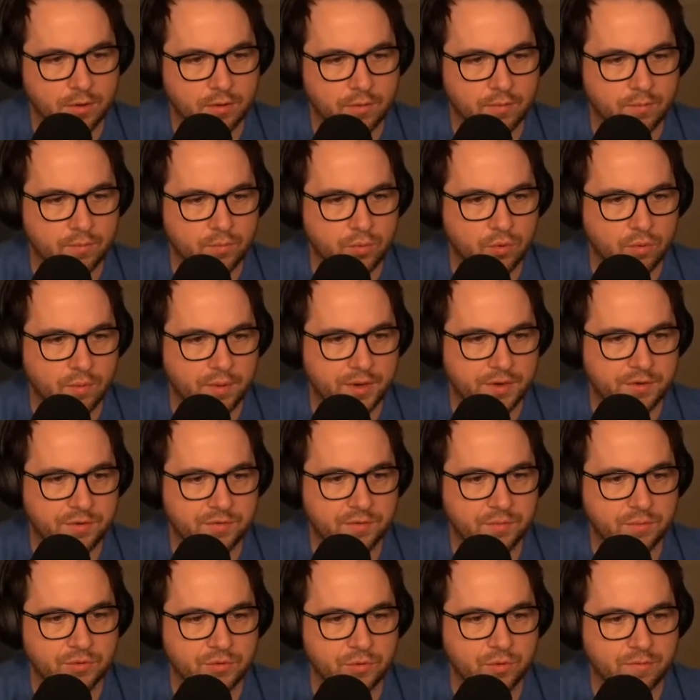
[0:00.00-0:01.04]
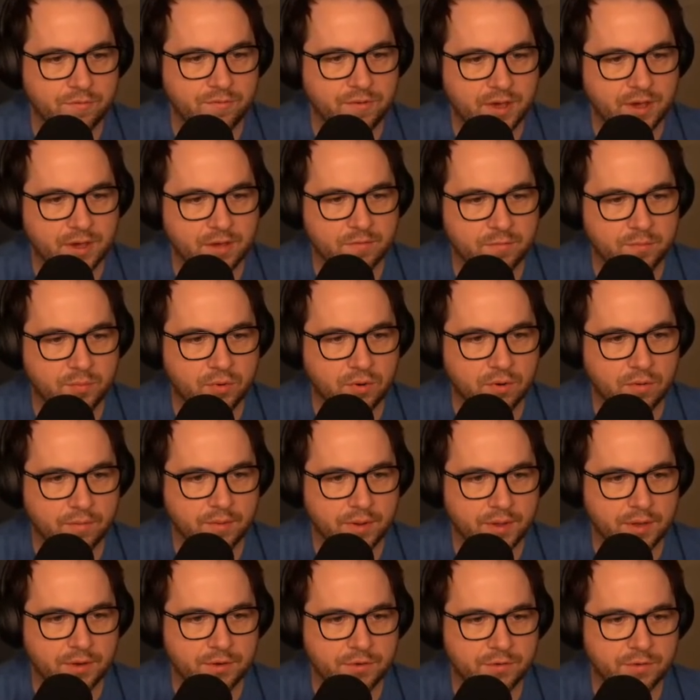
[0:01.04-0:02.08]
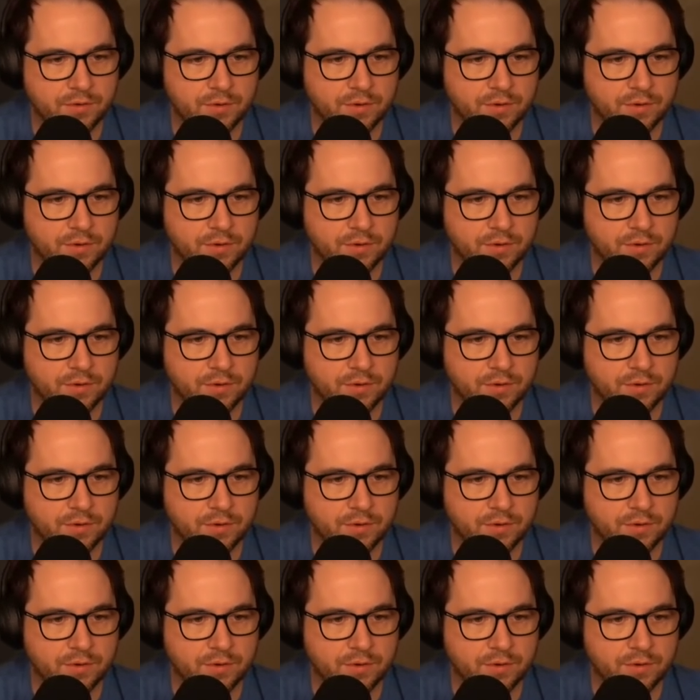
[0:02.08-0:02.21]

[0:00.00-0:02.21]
Port ranges, and we'll do a vec of port range.